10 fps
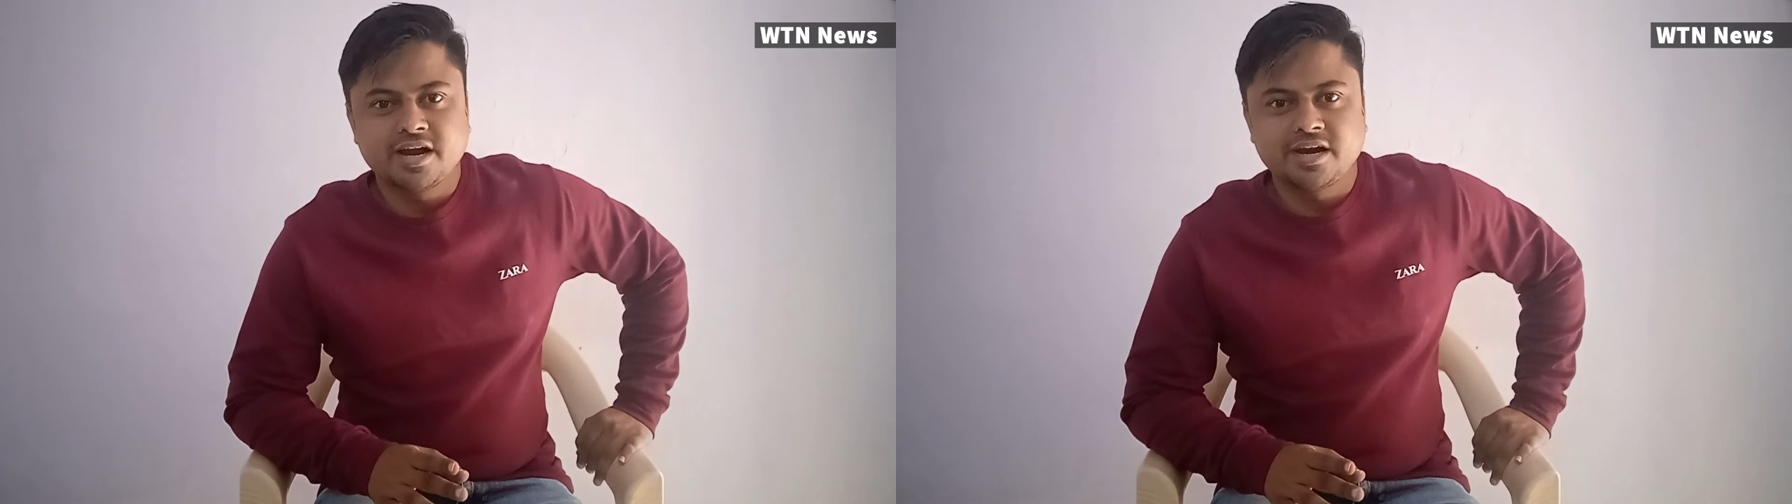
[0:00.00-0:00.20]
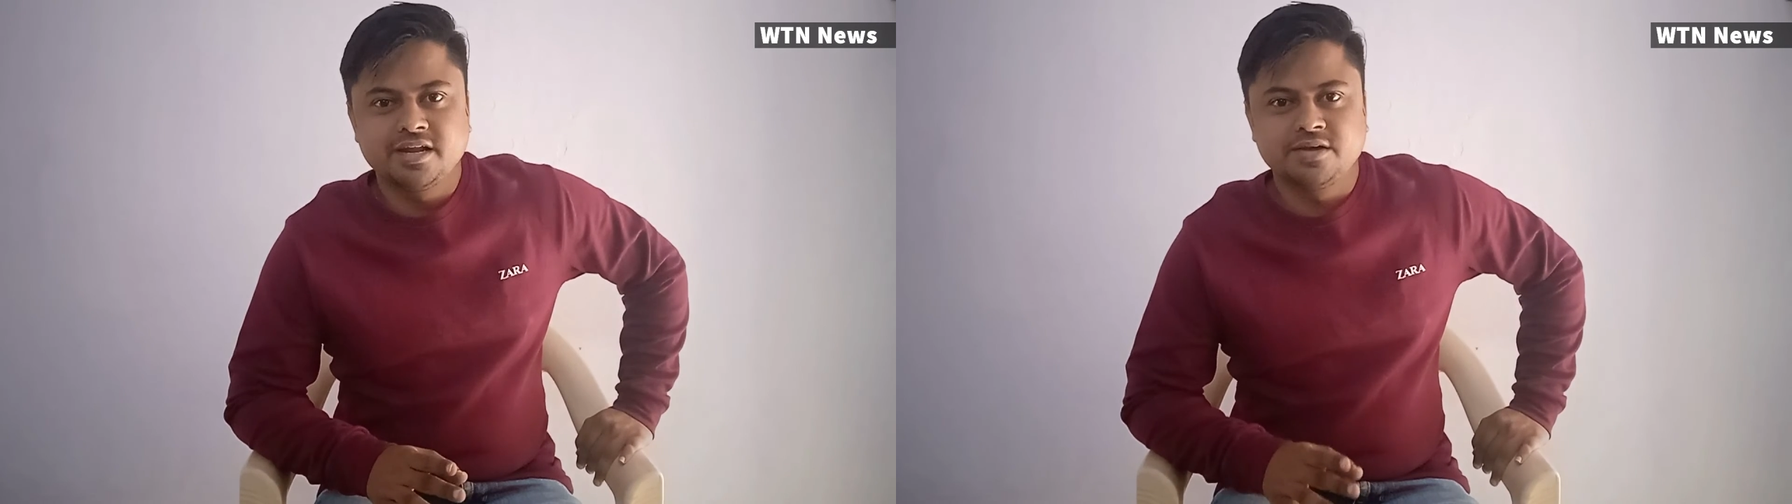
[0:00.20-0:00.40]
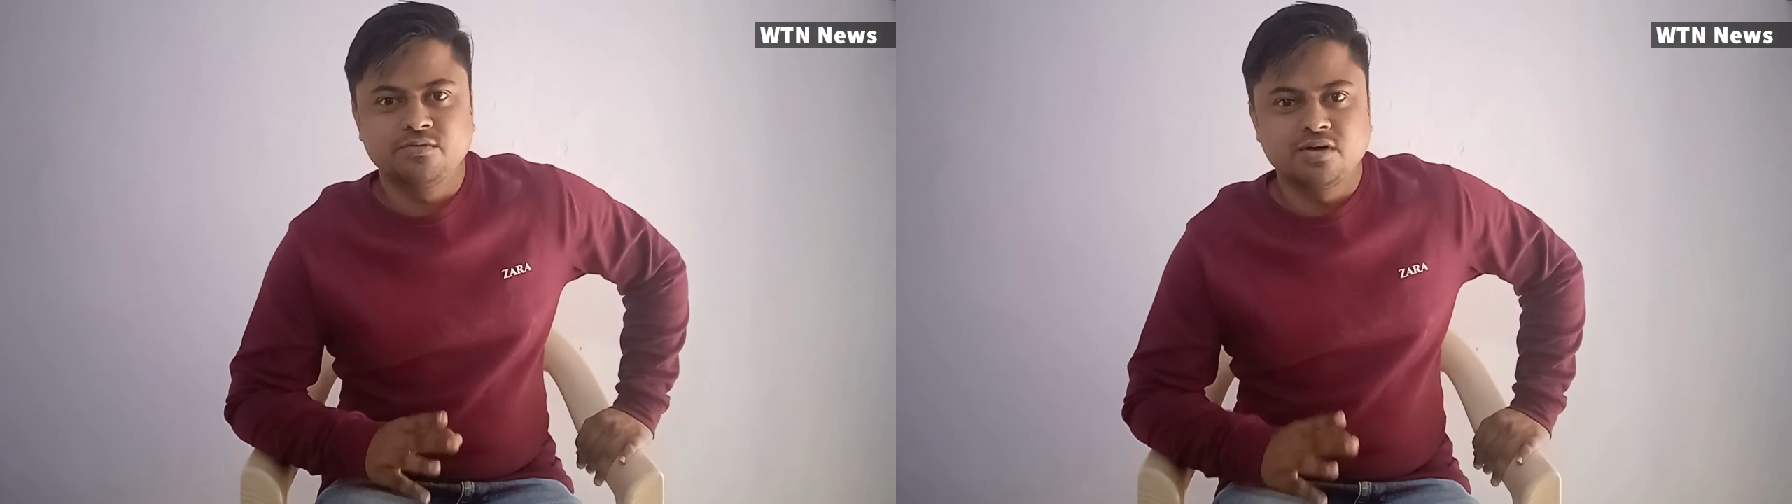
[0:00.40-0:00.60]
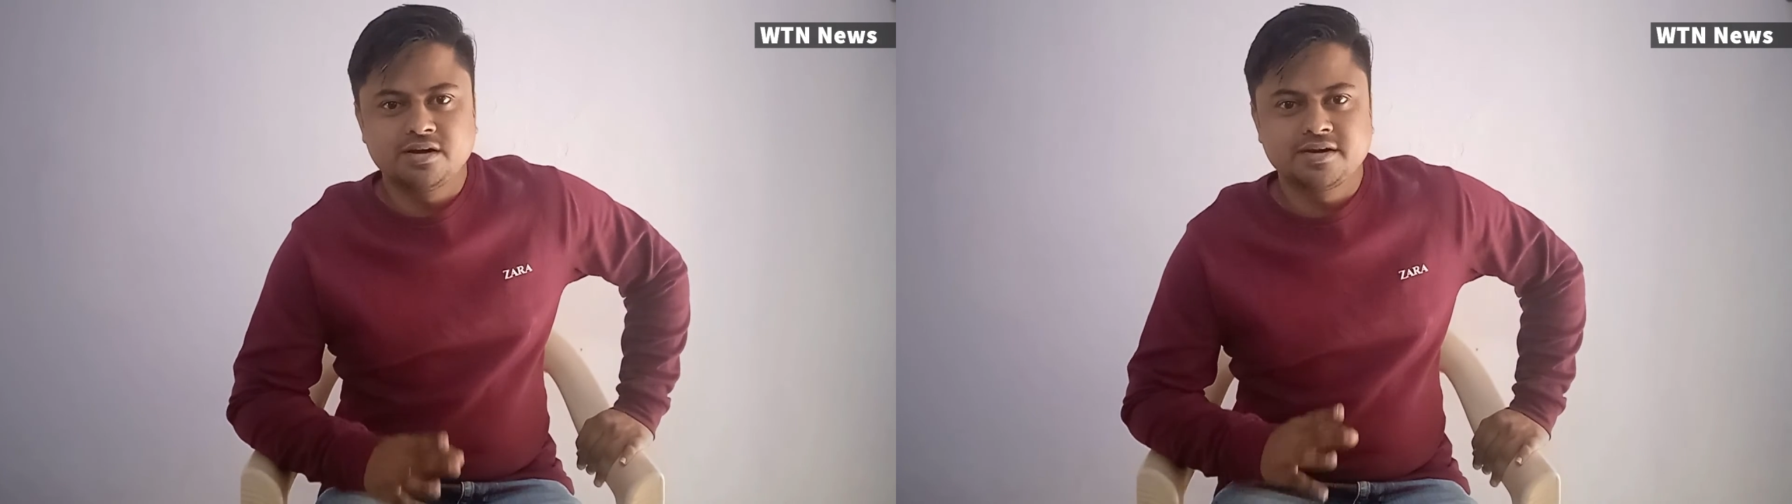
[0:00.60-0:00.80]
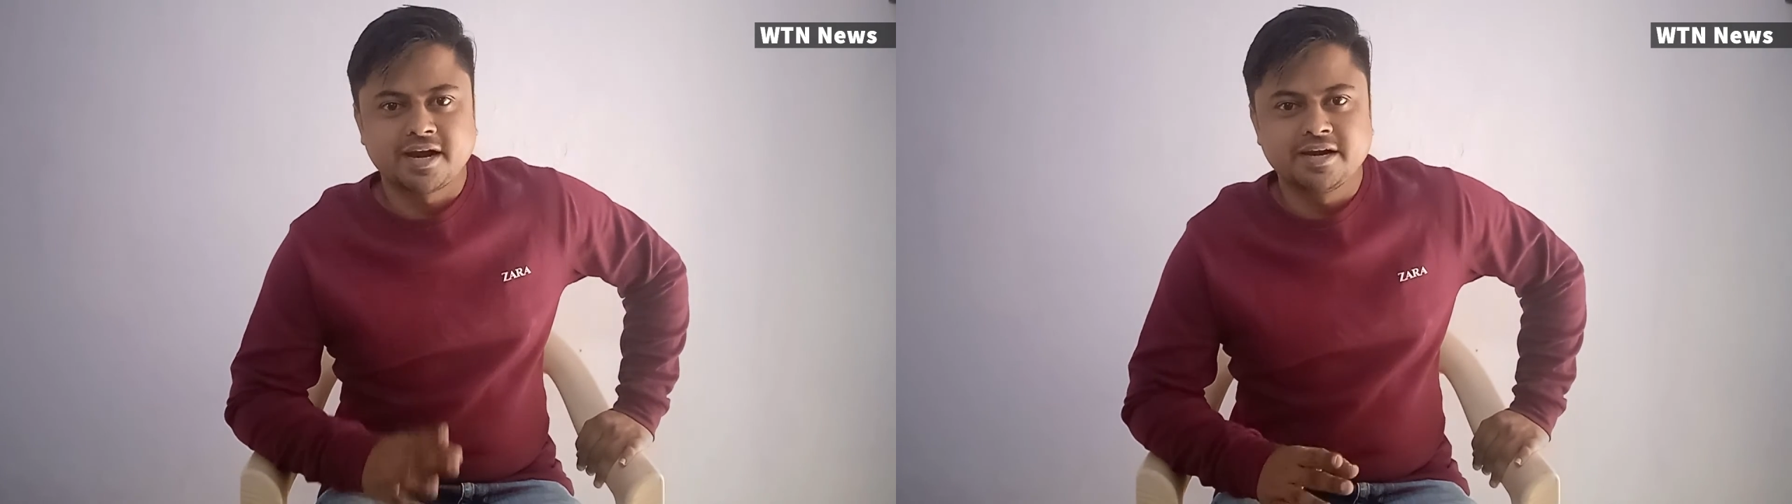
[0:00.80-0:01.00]
regarding
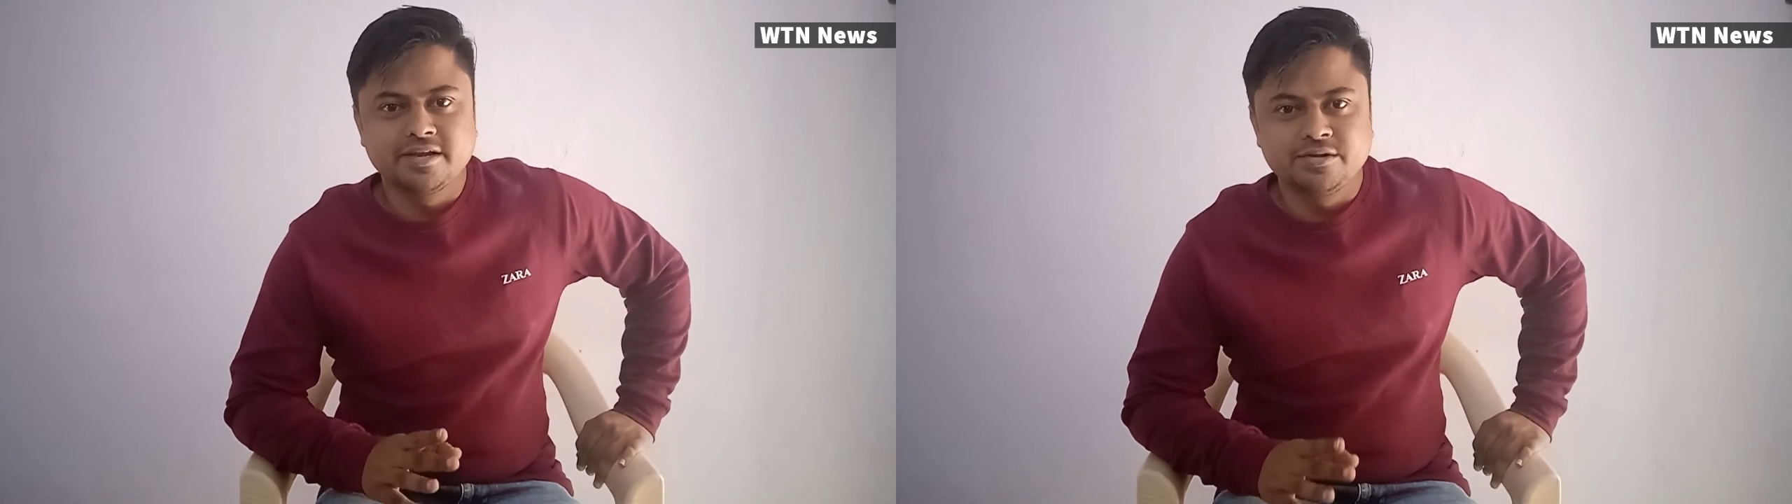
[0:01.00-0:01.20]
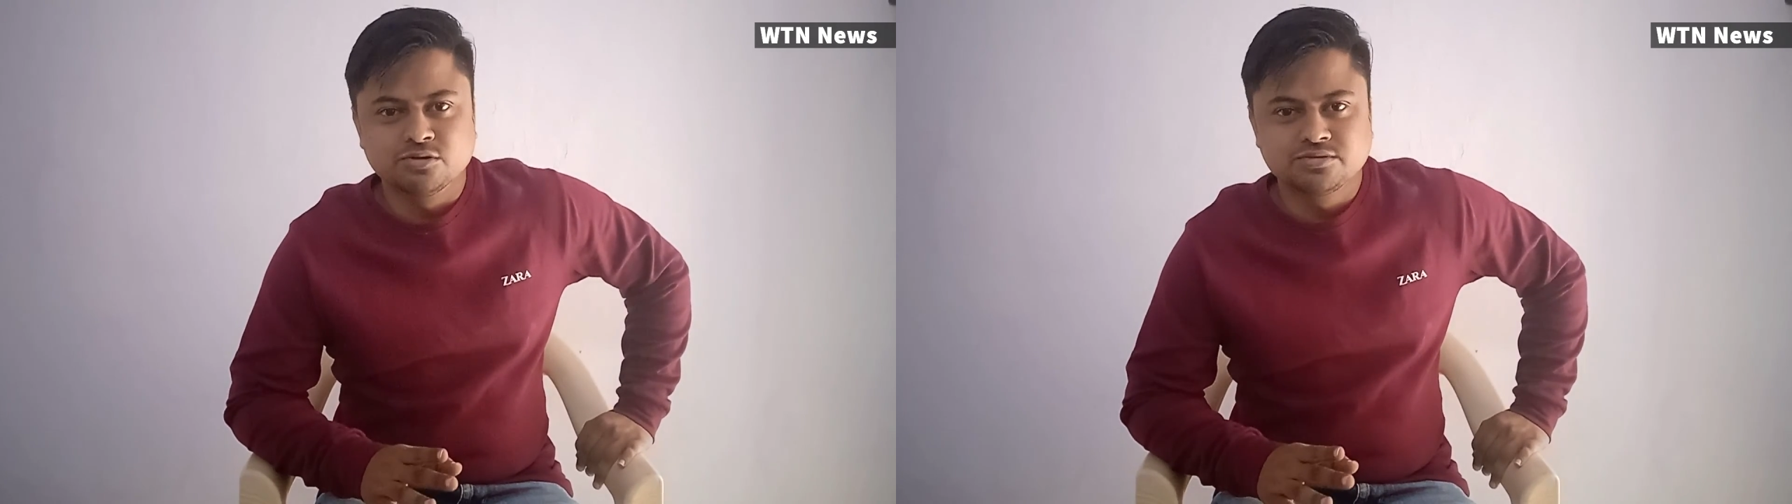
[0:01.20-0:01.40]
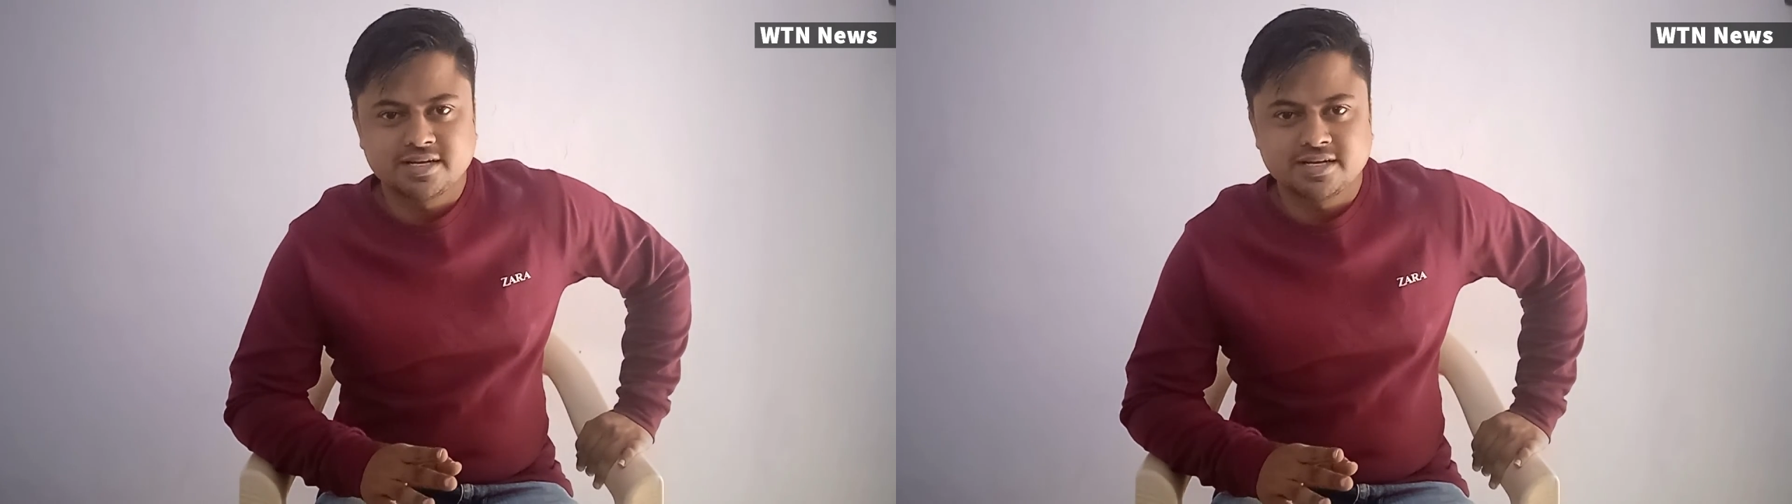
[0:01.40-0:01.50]
world trending news,